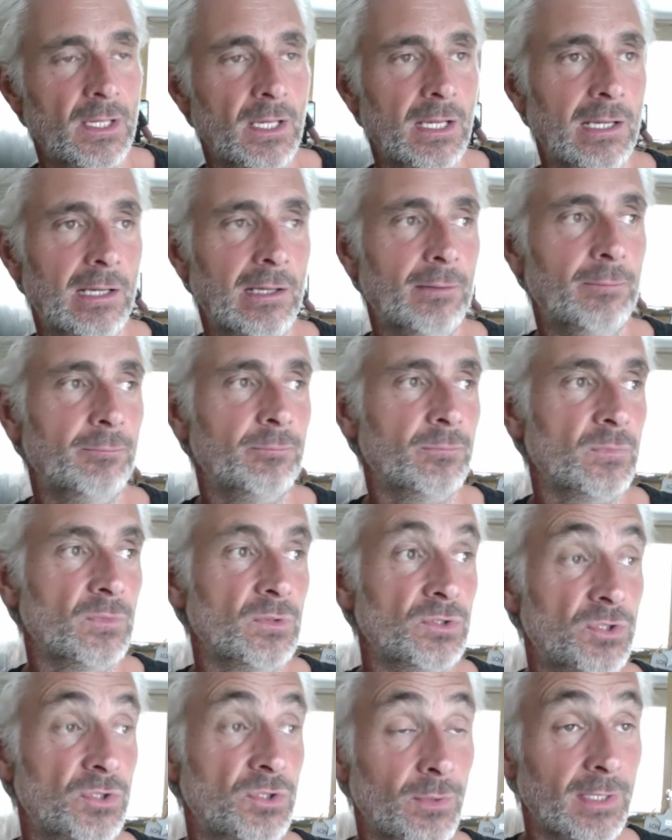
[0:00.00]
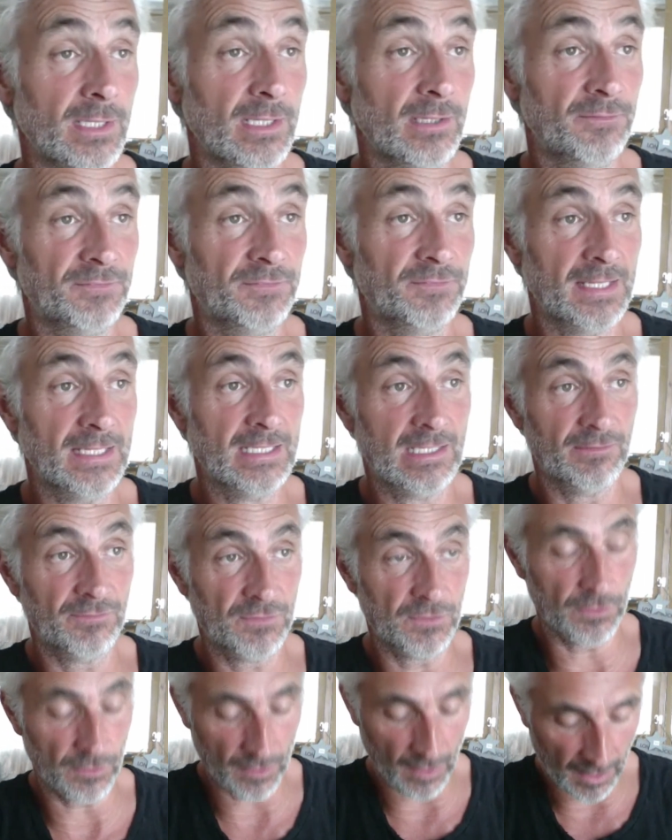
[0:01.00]
um, do it if they give
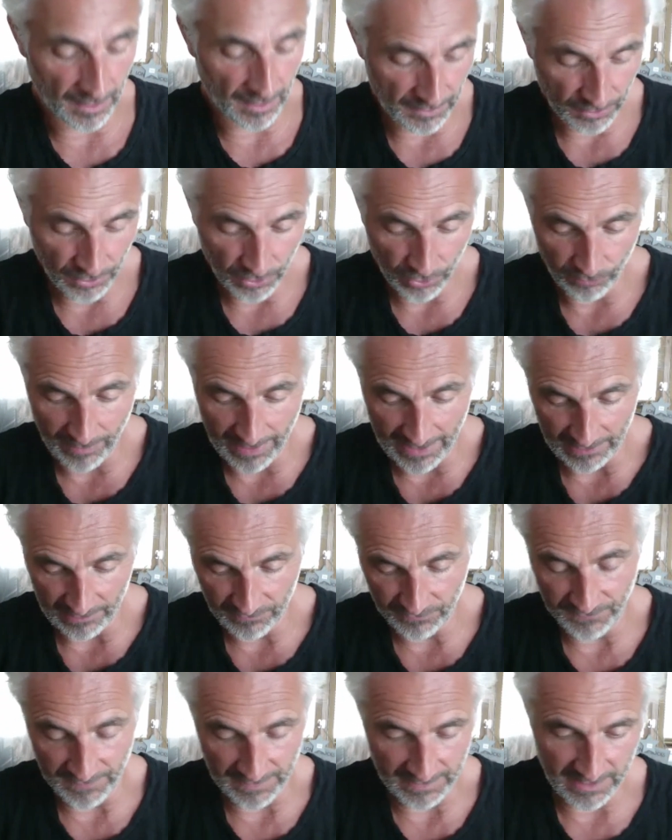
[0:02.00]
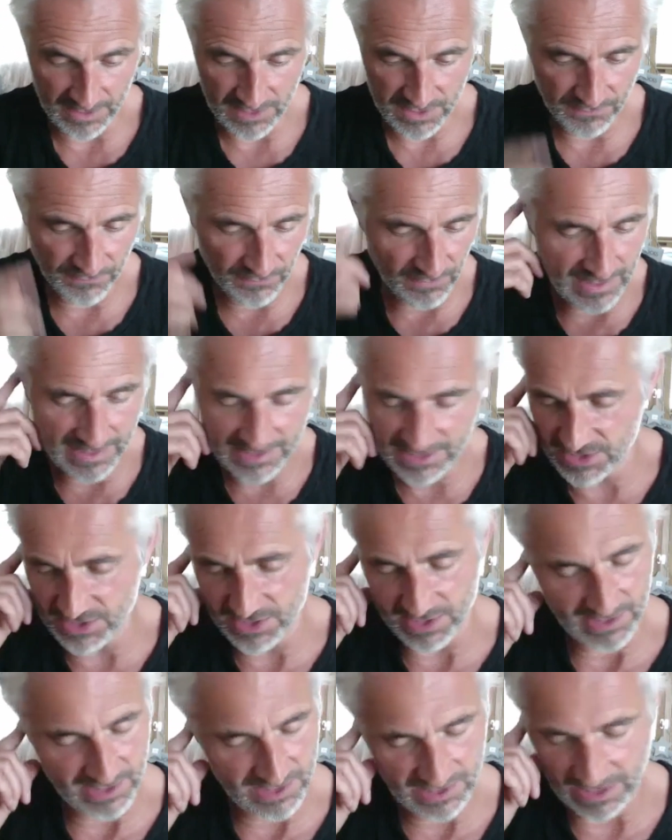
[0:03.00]
you like the correct figures. If you listen to
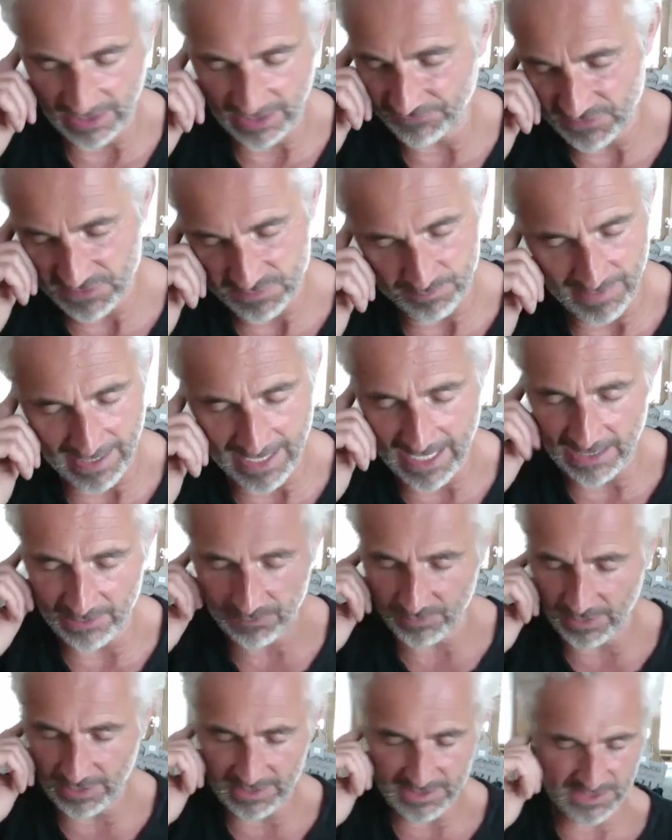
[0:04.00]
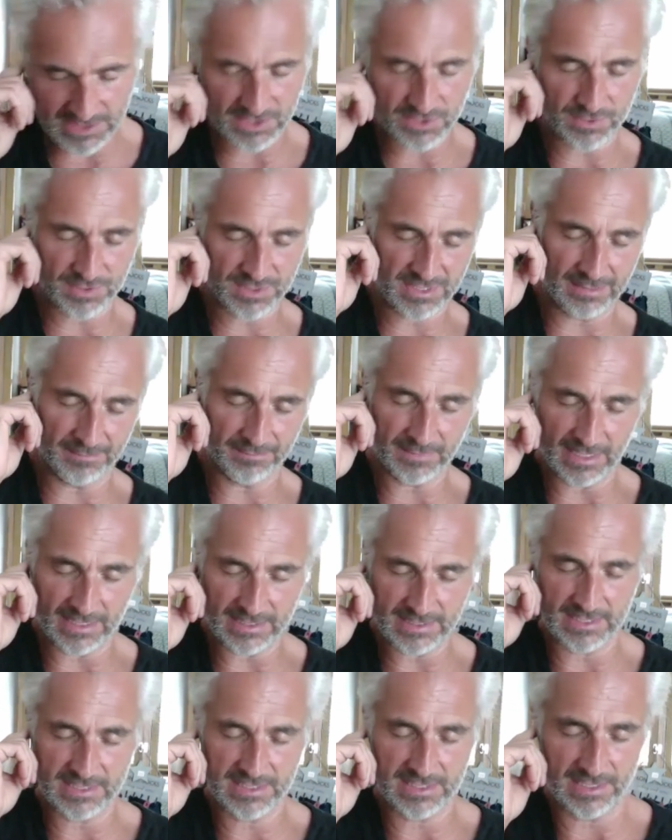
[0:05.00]
this stuff, it's mad. When I listen to it some days,
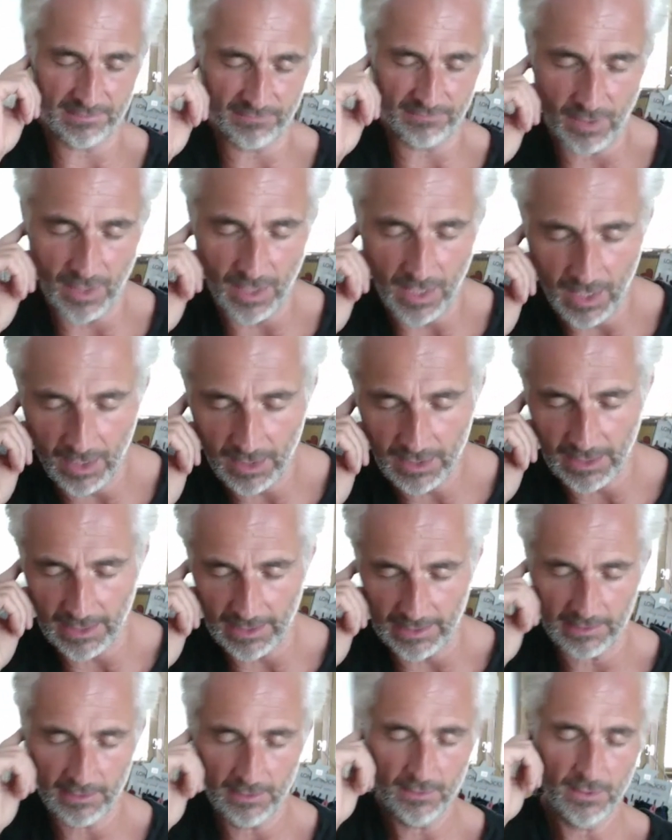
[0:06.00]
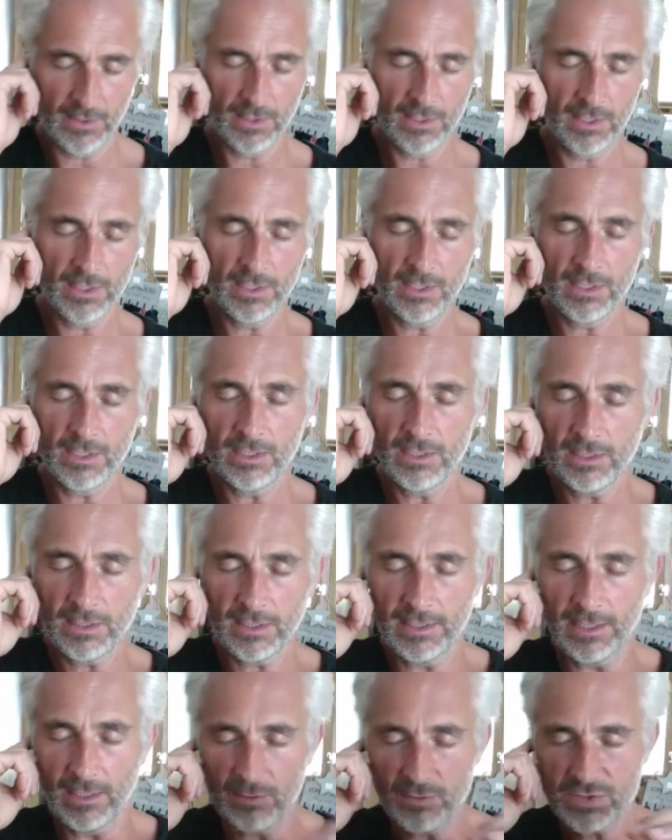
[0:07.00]
they say, right, okay, you
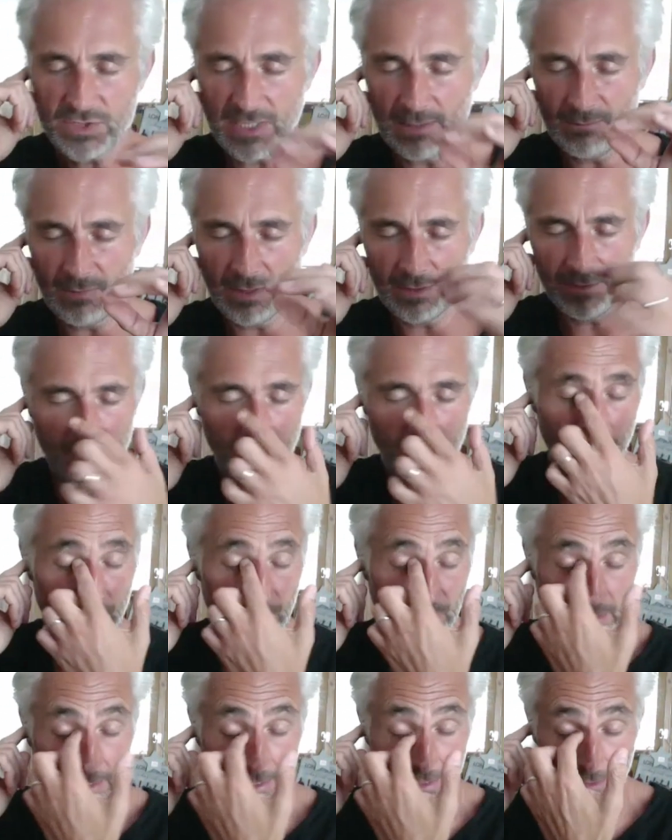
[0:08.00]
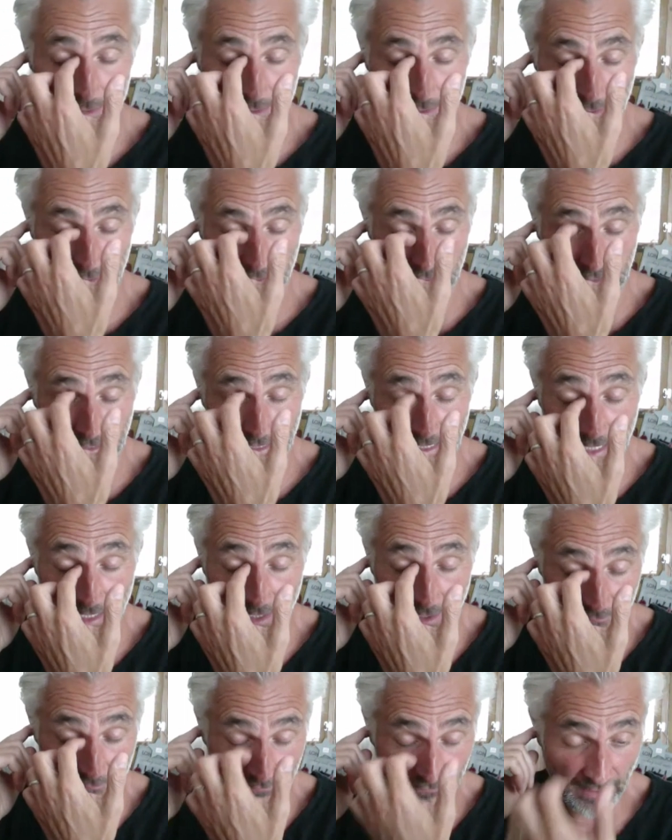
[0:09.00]
know, someone who had been in, in a care
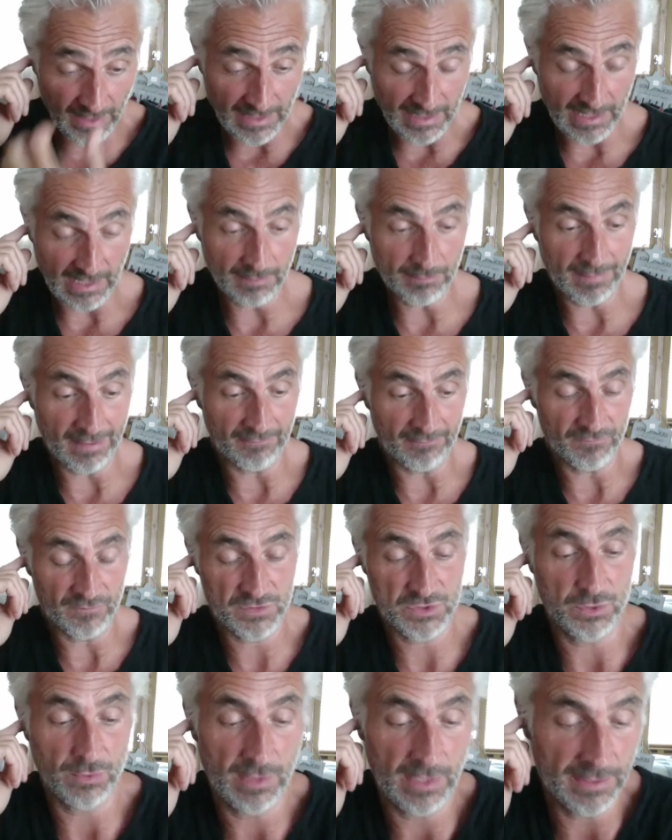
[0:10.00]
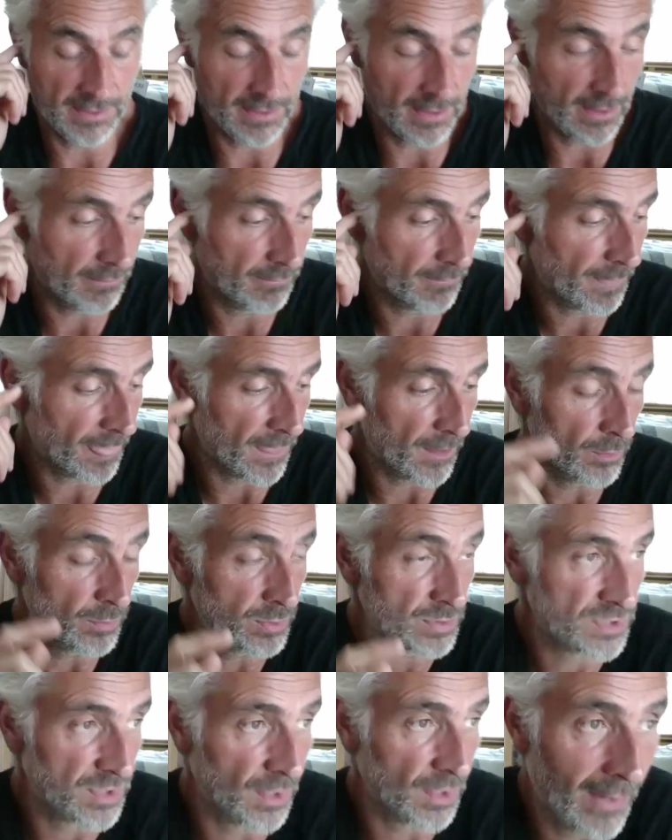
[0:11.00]
home for 18 months who had um, who
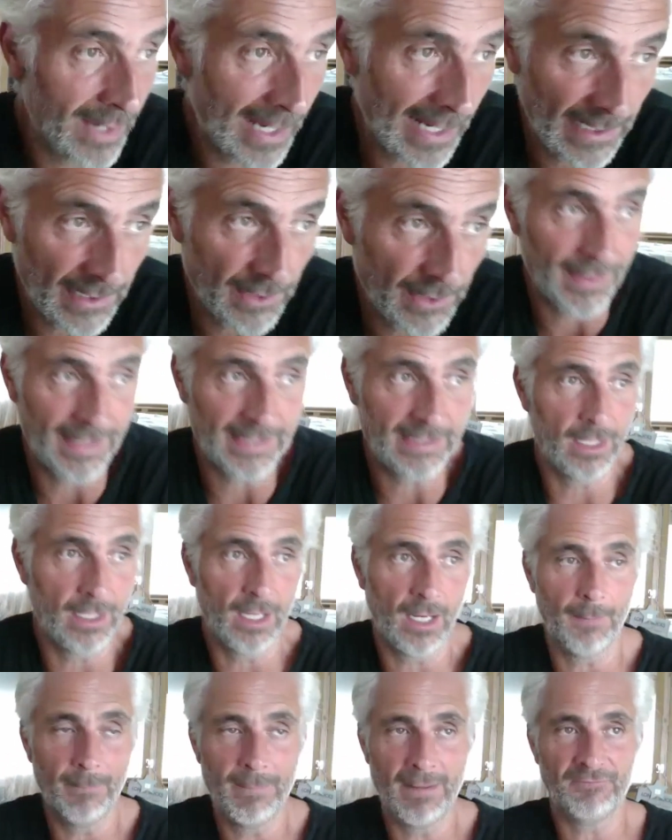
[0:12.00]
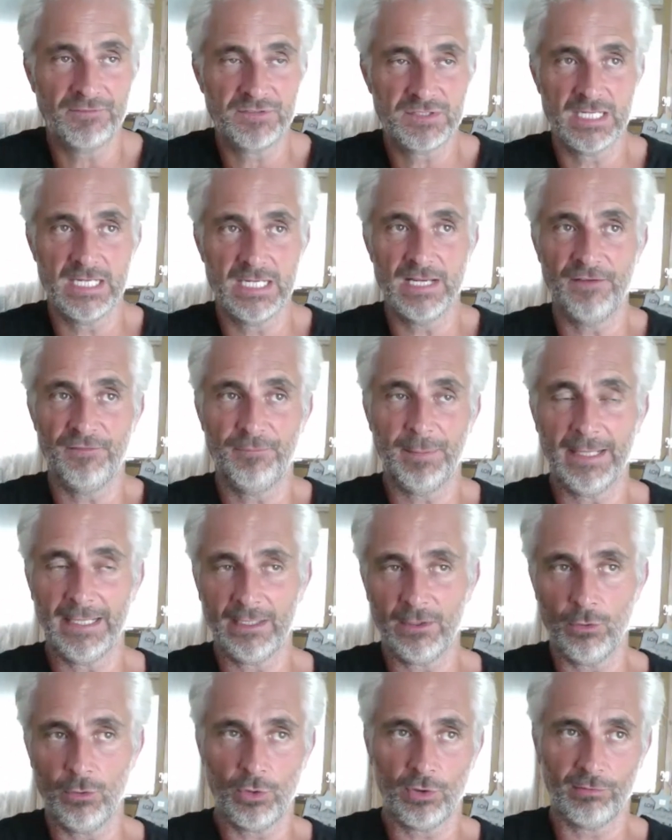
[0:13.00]
was dying, who had like a month to live, but they
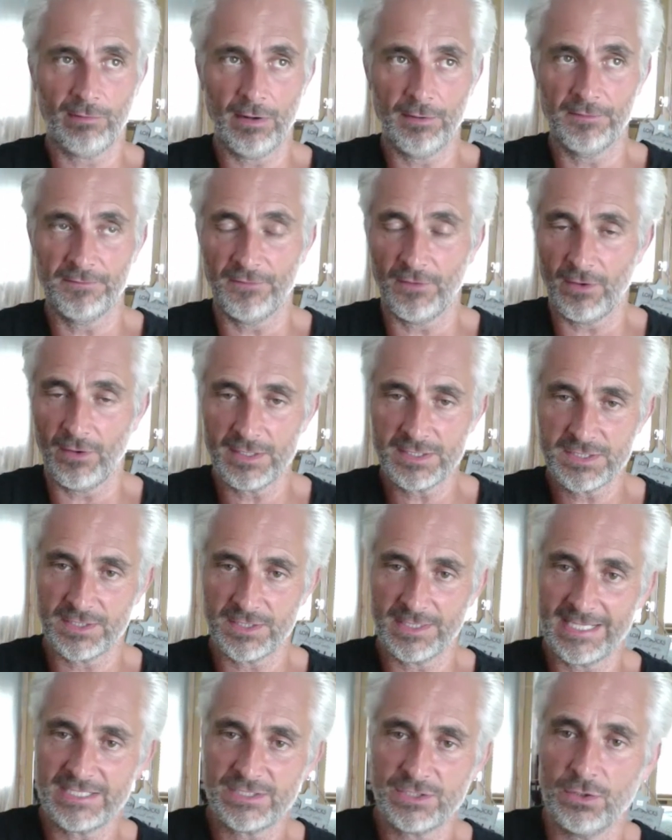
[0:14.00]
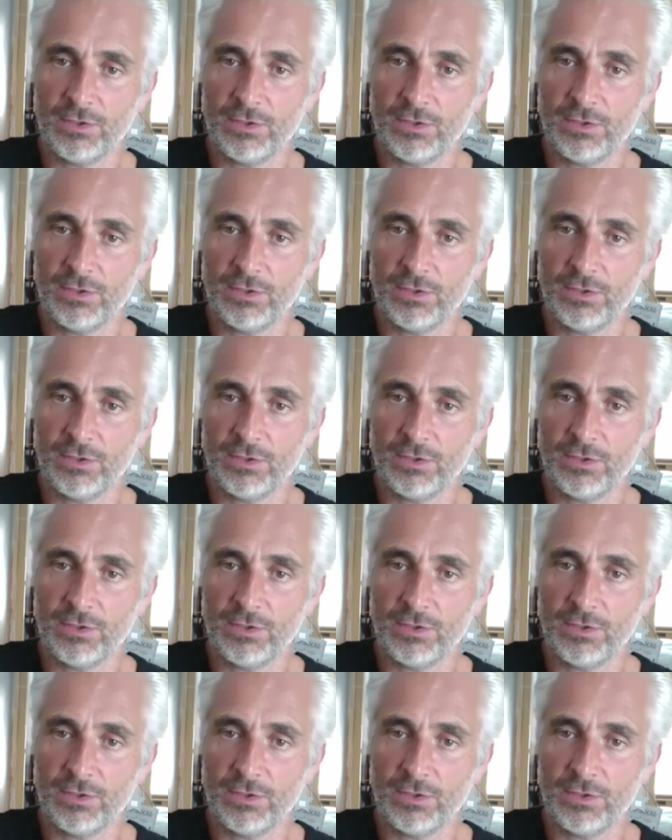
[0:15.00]
caught coronavirus, so that's